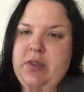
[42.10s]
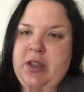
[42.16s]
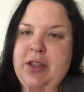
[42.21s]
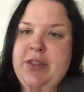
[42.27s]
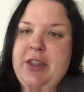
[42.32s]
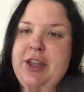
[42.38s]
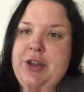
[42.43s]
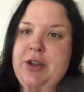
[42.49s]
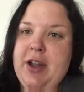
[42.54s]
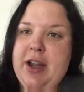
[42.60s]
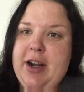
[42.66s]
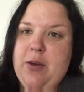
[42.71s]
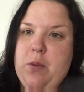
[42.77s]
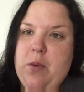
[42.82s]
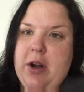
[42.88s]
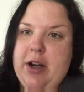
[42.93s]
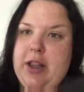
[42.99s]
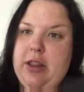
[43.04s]
that you kind
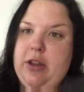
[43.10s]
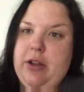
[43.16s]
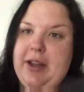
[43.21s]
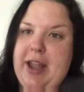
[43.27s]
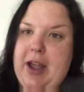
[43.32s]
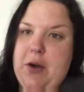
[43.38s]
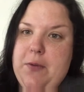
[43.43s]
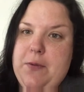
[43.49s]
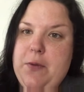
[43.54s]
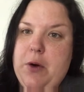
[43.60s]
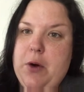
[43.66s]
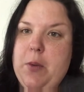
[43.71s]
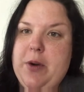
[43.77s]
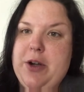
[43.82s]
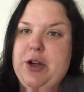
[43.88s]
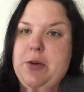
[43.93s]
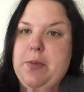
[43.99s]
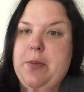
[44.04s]
of want to look out for
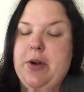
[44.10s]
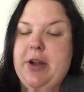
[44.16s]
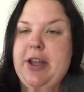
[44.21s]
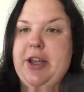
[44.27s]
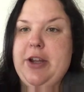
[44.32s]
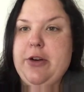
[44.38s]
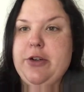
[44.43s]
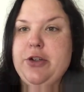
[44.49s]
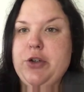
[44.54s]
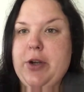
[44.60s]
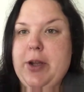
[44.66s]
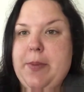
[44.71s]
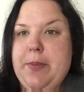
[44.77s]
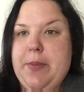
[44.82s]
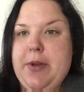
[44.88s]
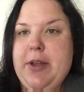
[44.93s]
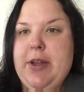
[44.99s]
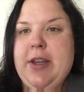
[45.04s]
when you're booking your
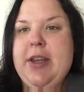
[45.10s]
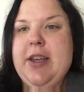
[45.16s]
trip.